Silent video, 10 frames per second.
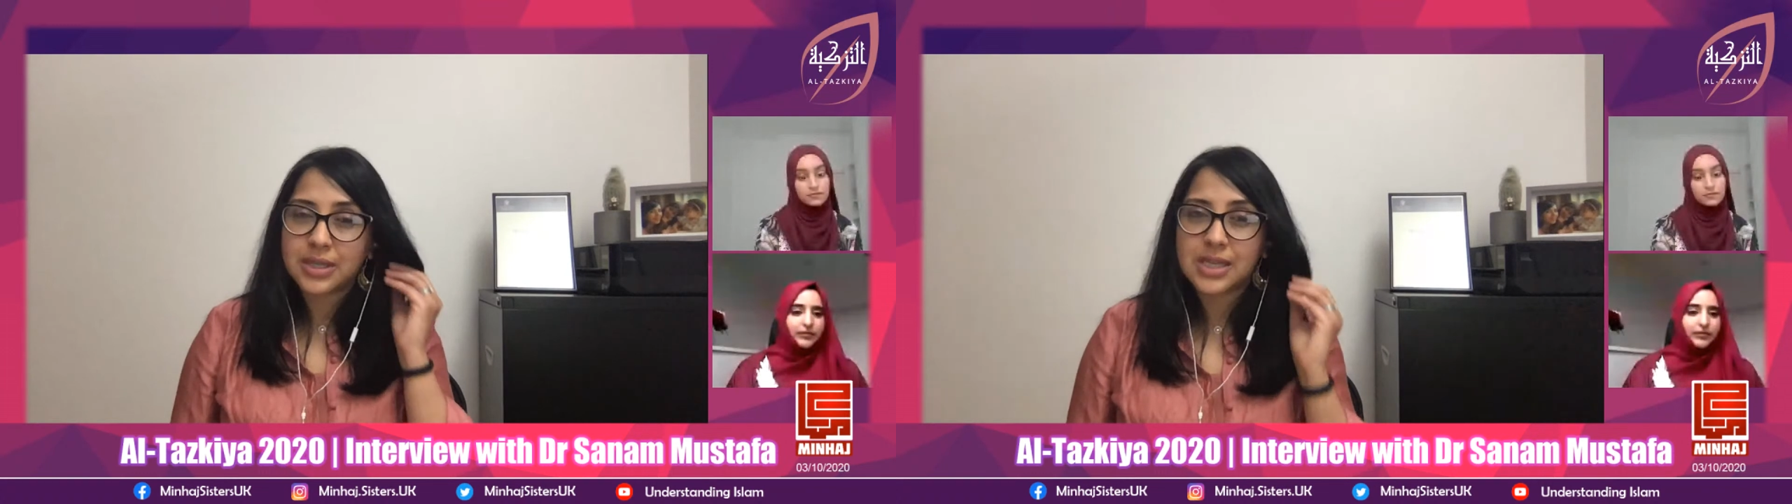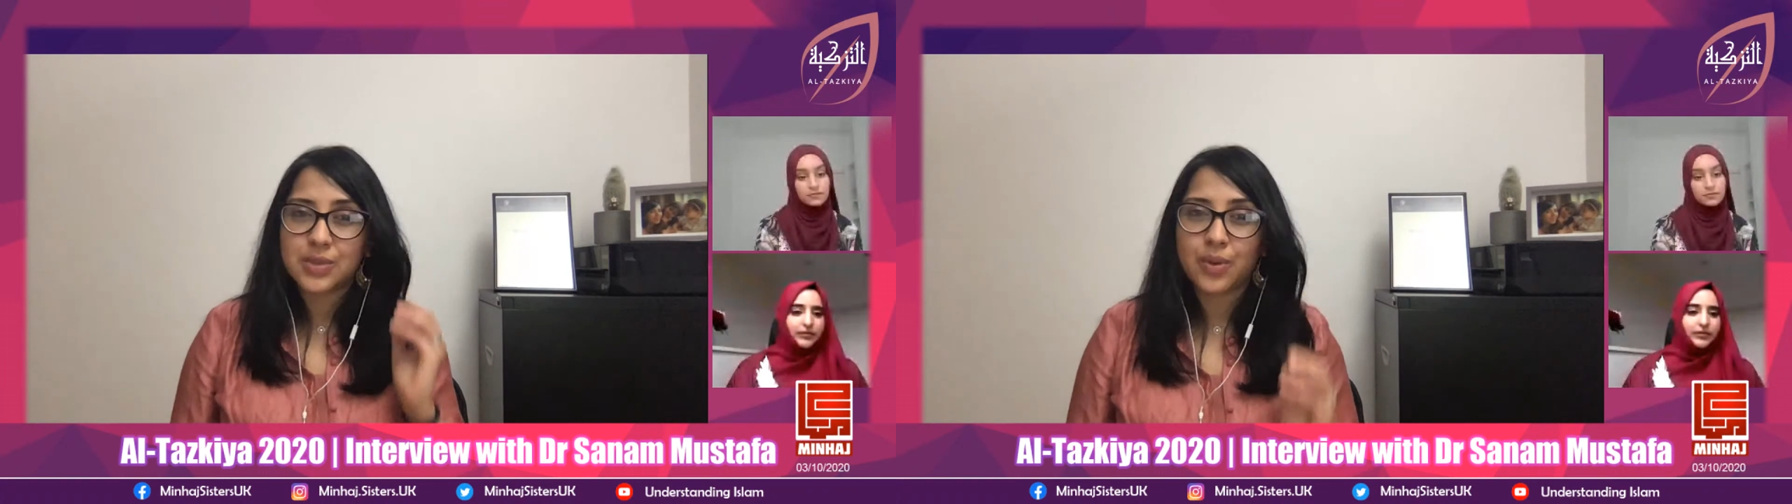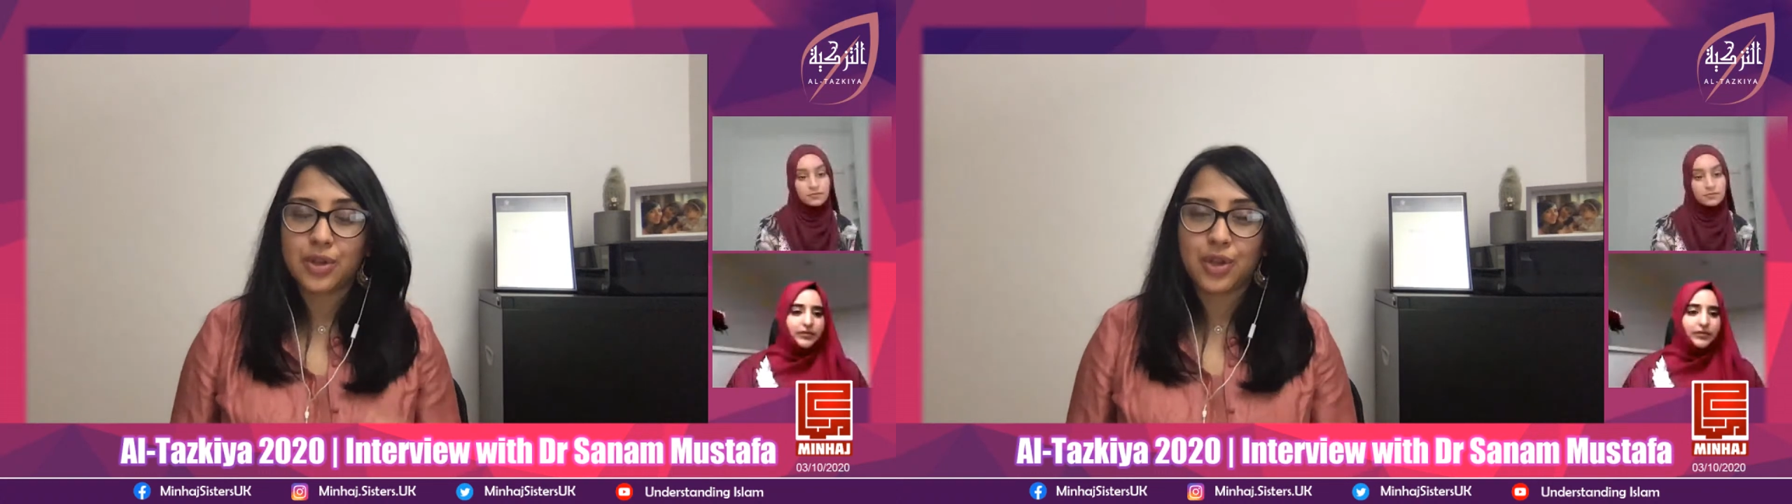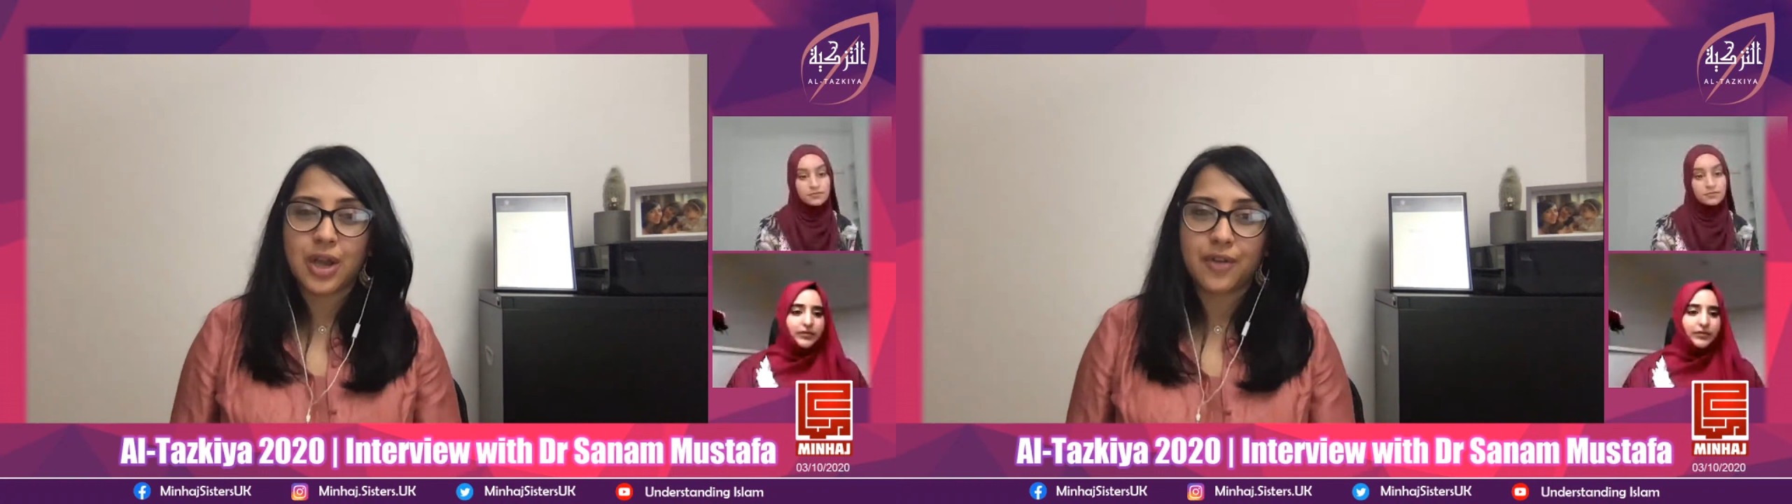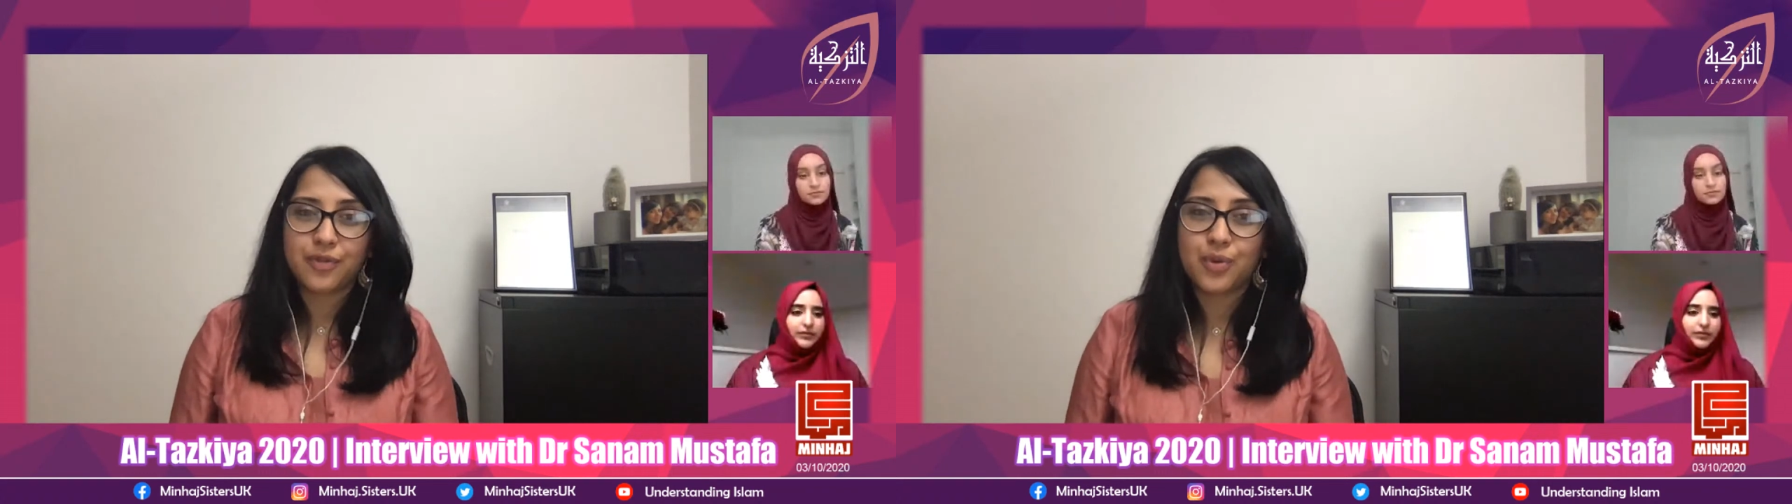days when you
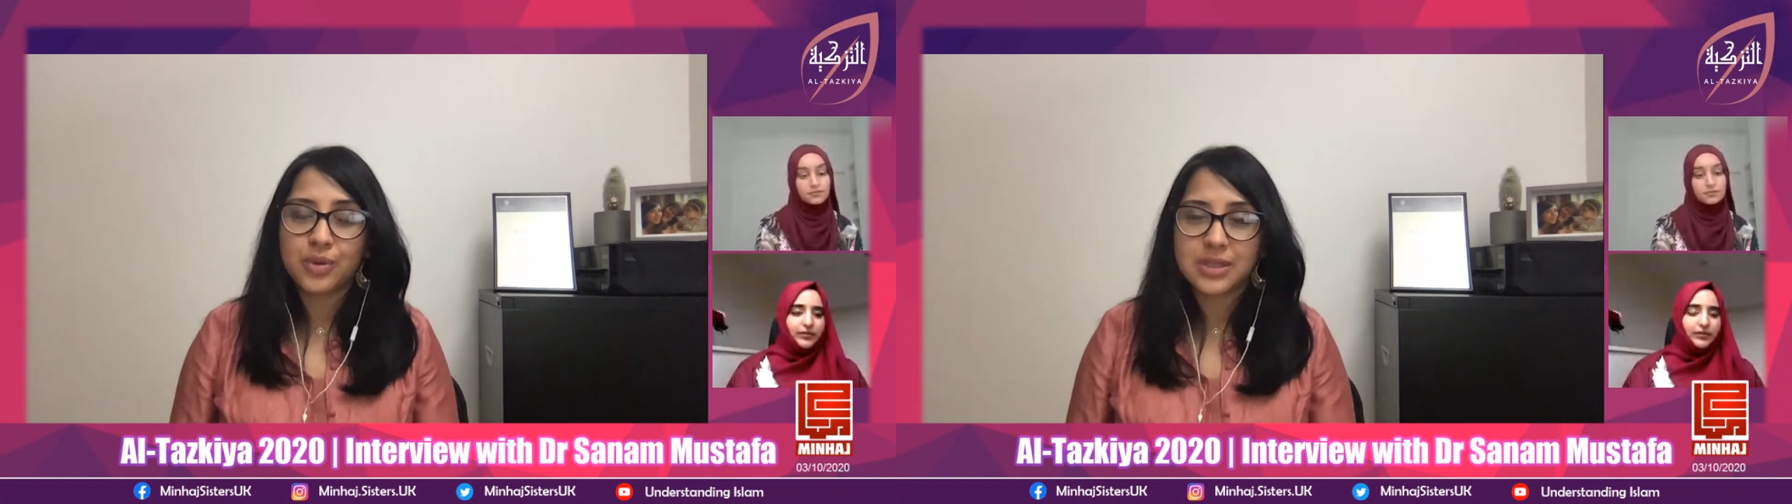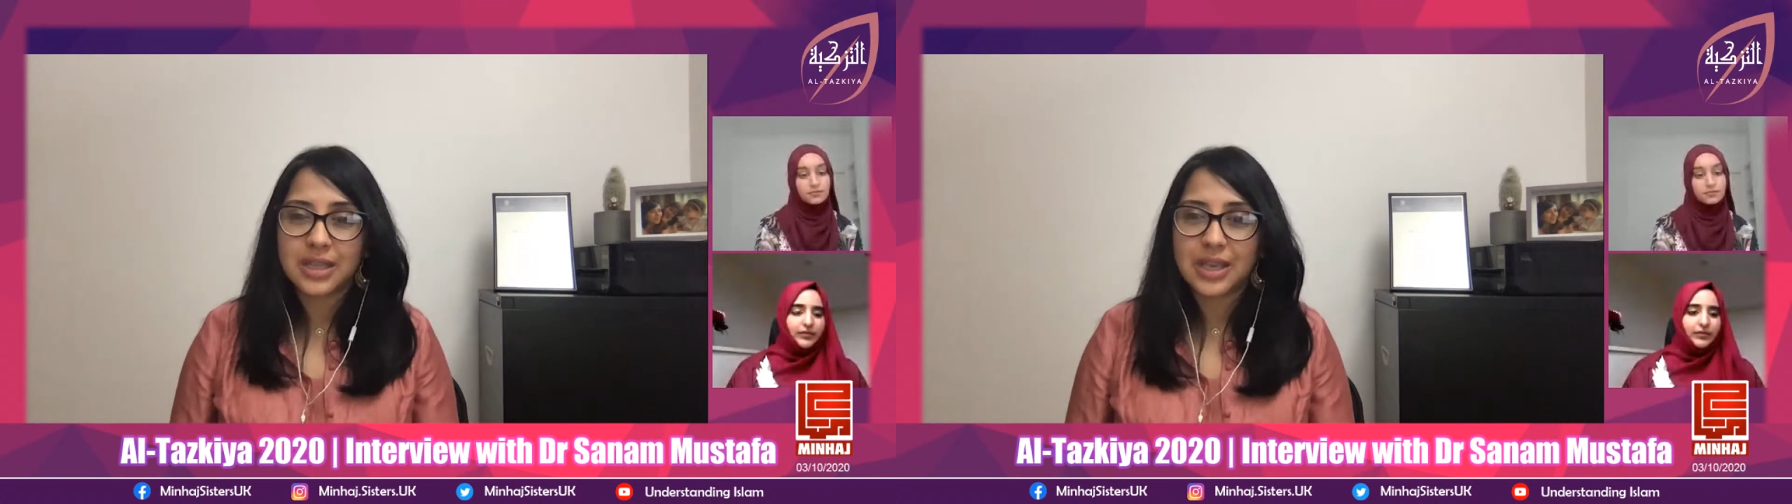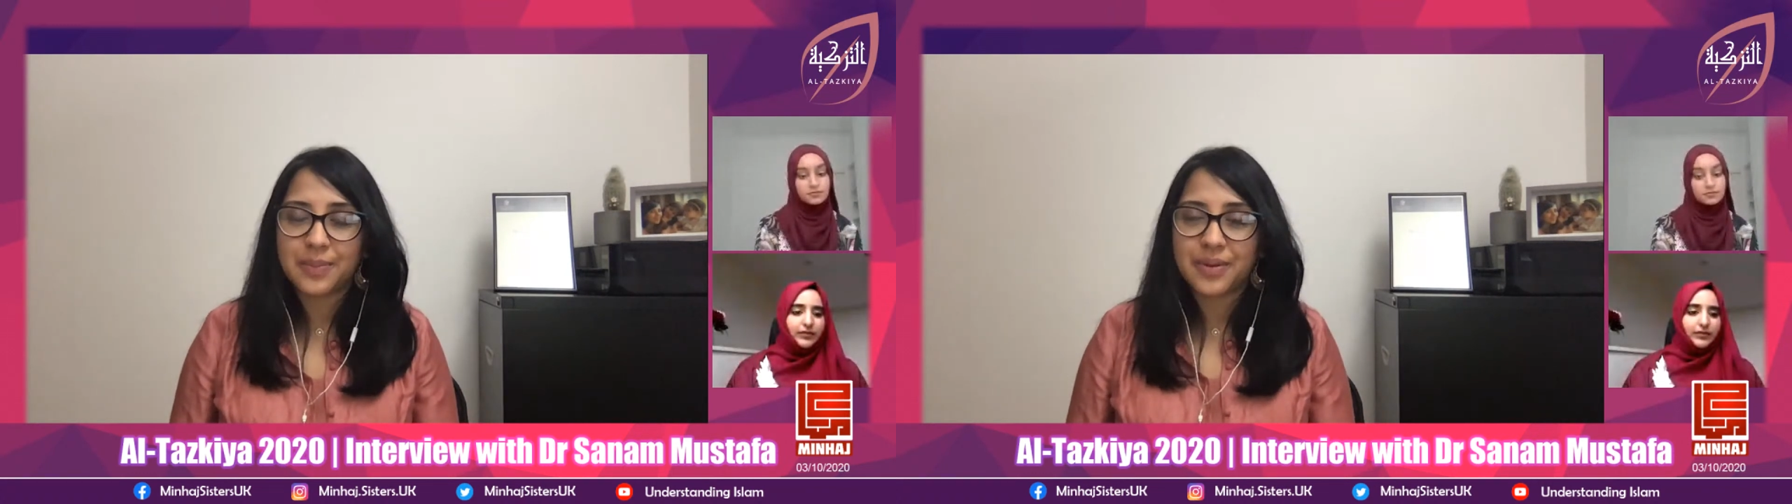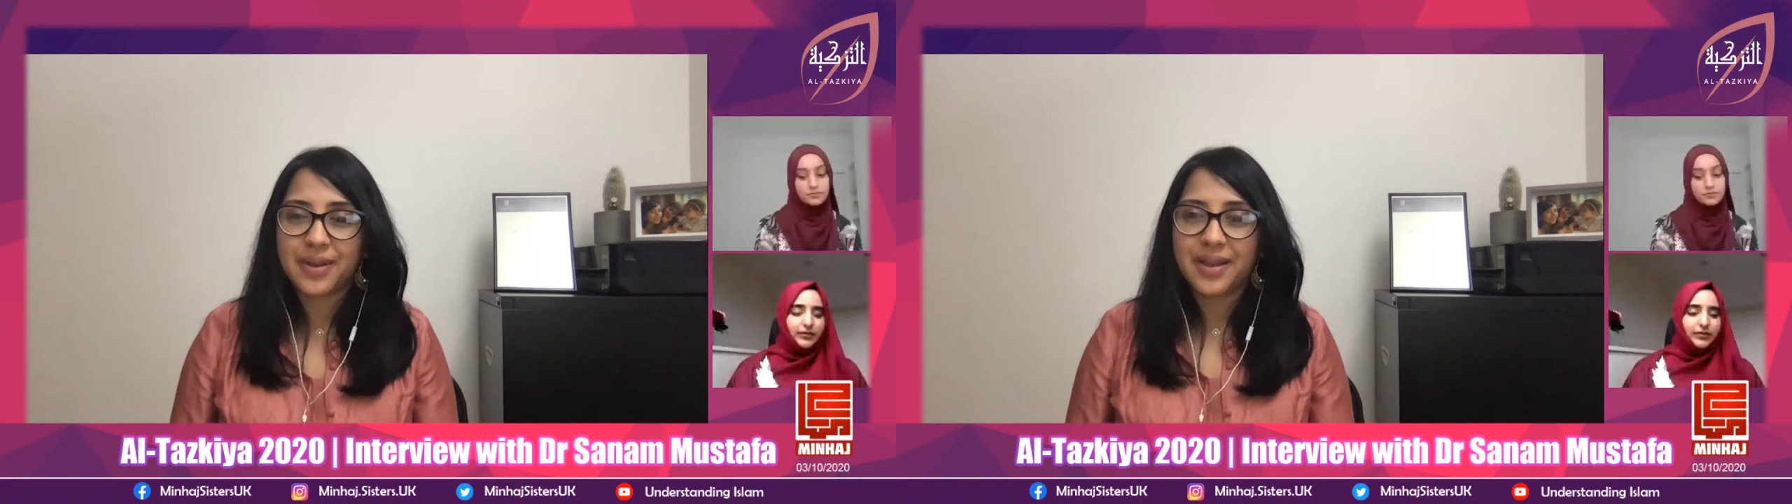have no sleep,